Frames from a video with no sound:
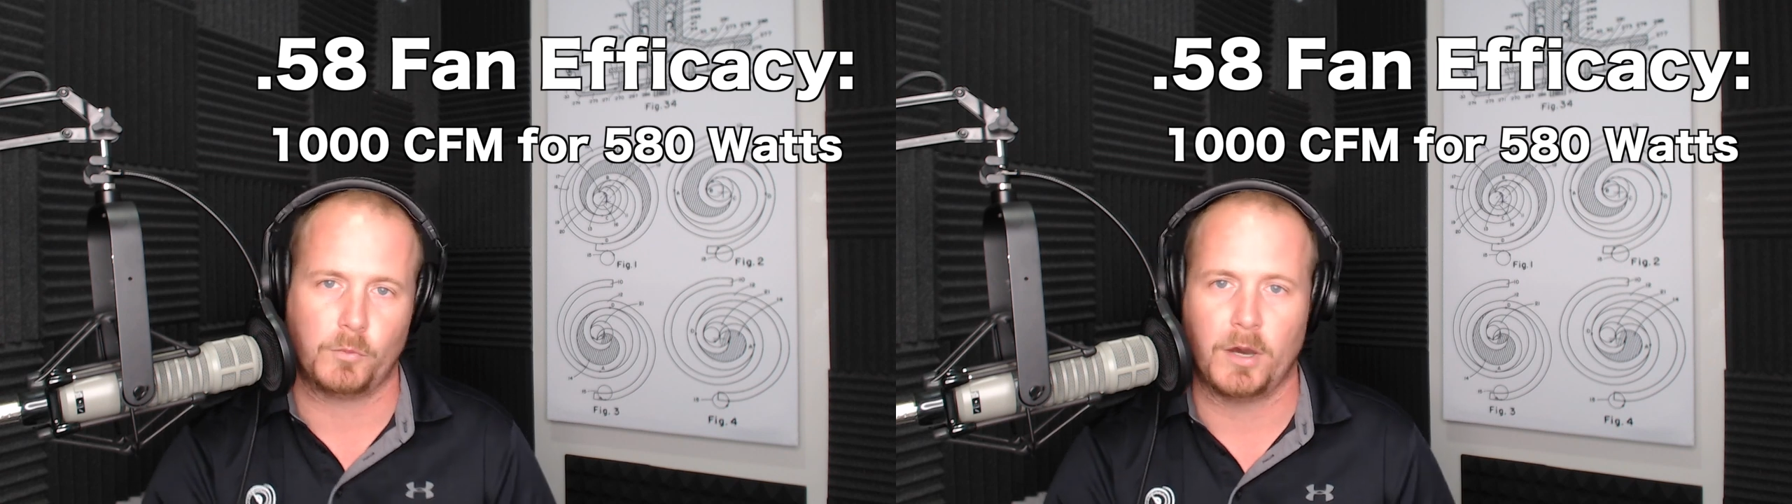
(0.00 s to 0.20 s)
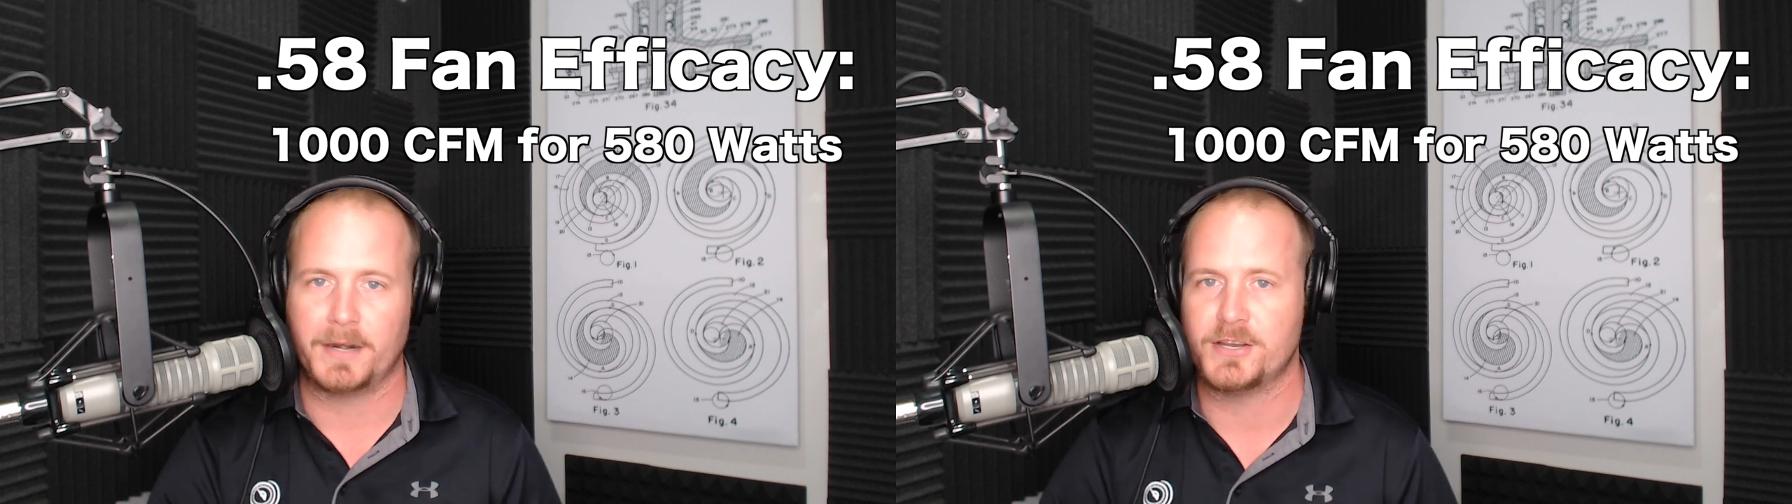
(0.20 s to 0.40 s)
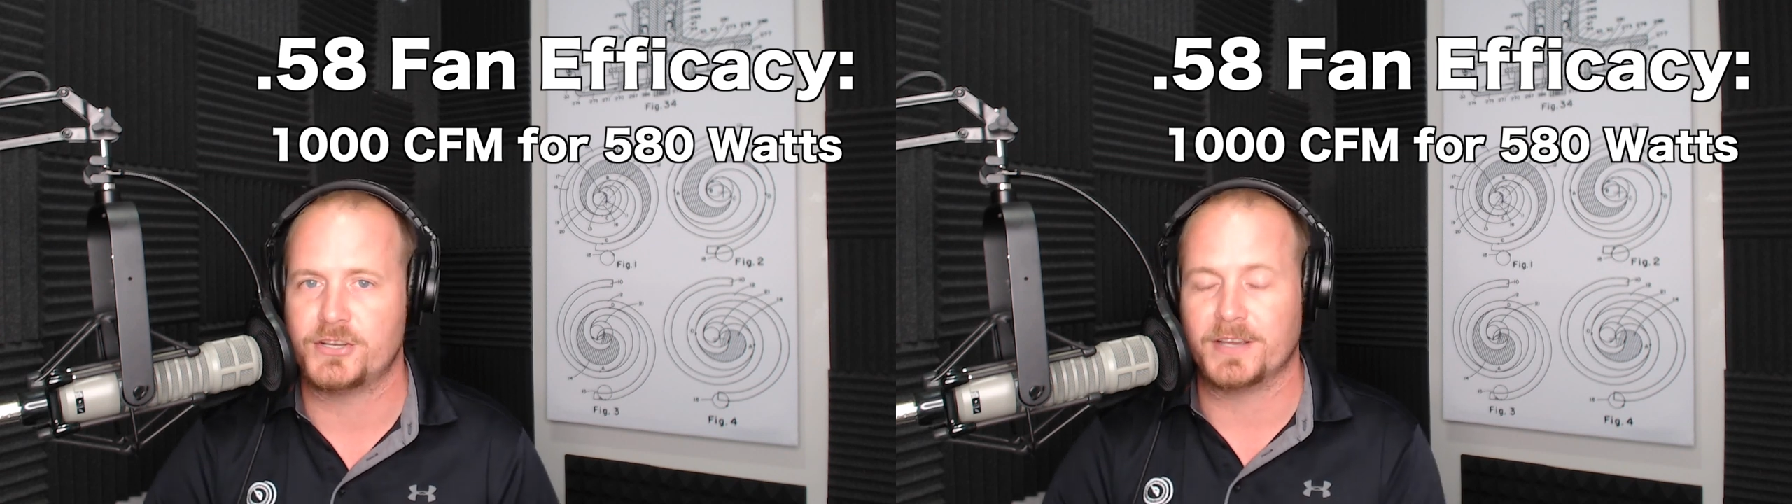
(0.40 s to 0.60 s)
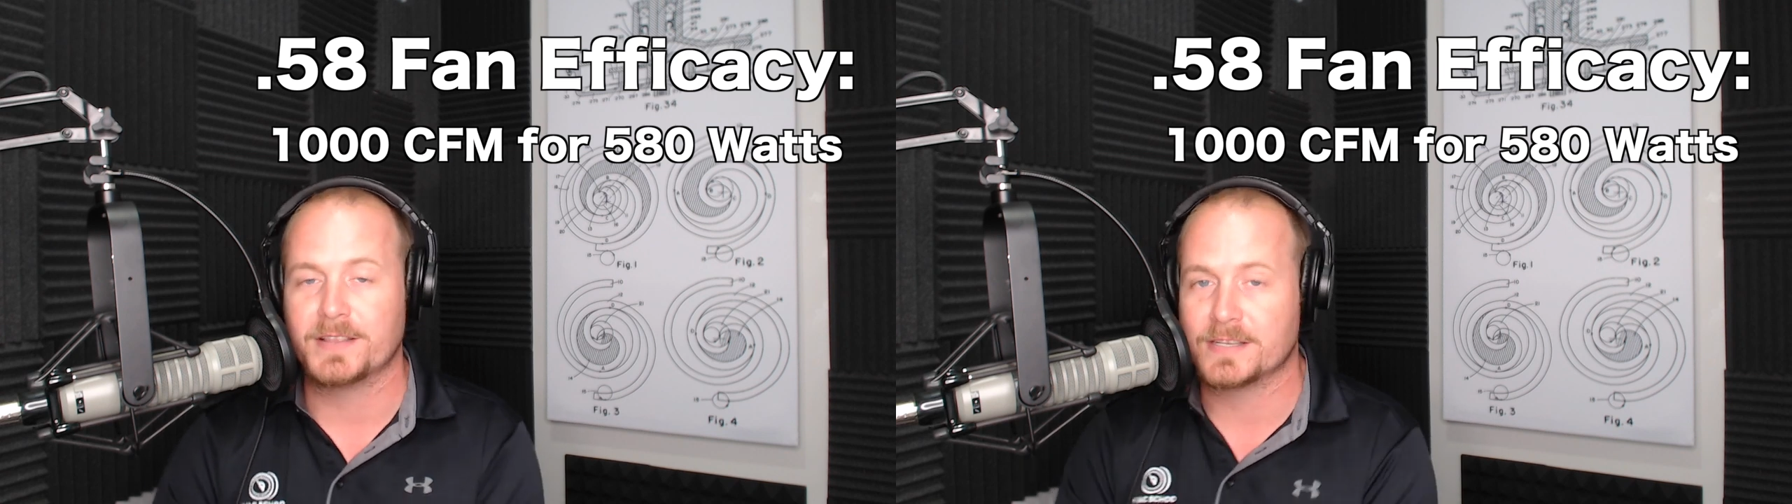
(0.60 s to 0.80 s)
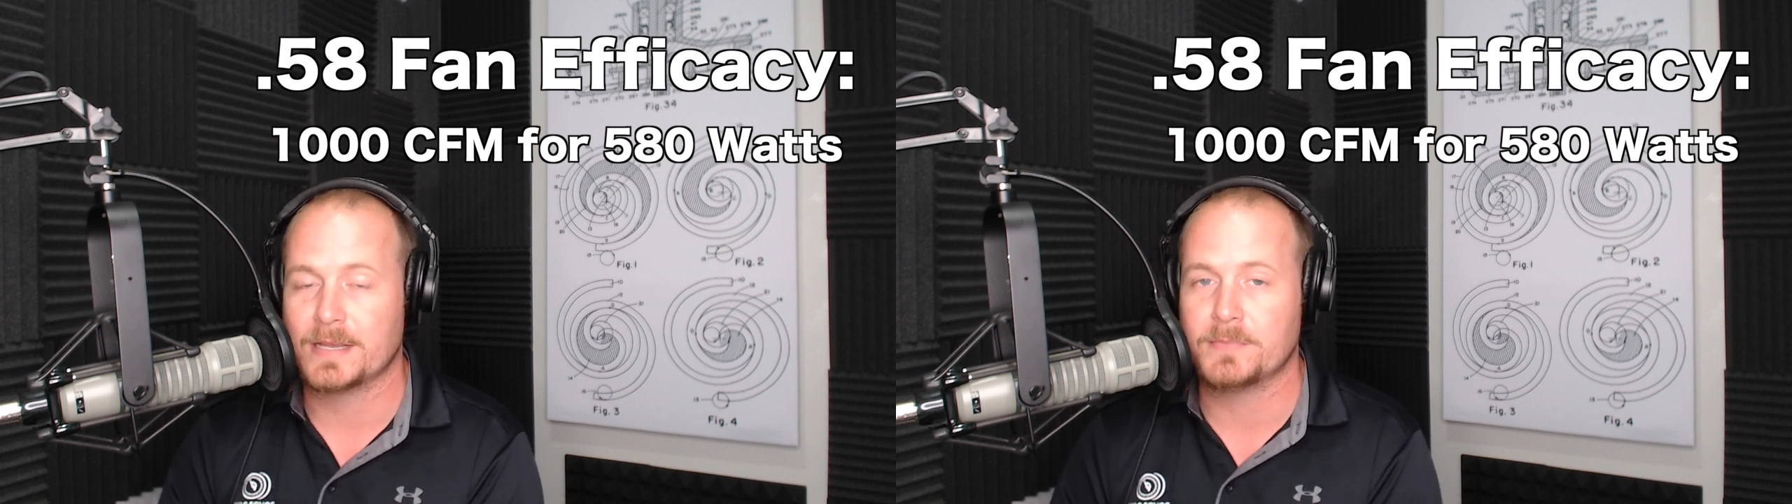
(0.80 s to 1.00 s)
wattage to
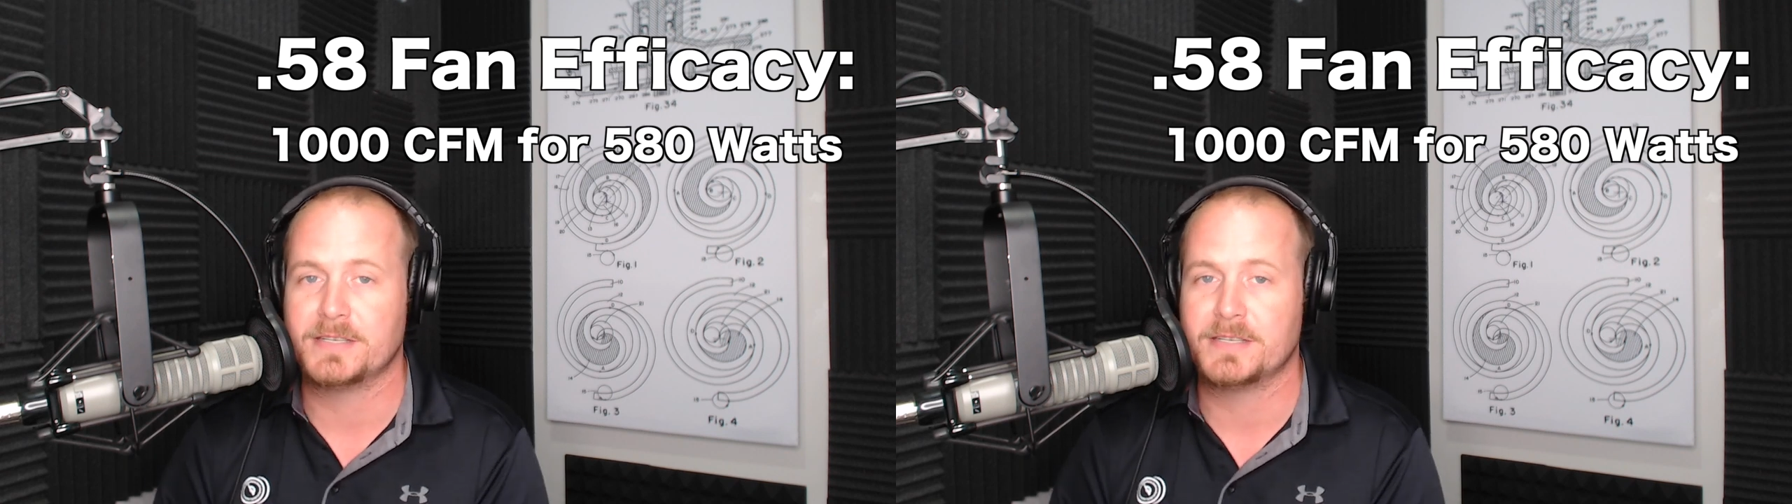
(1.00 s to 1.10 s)
get the same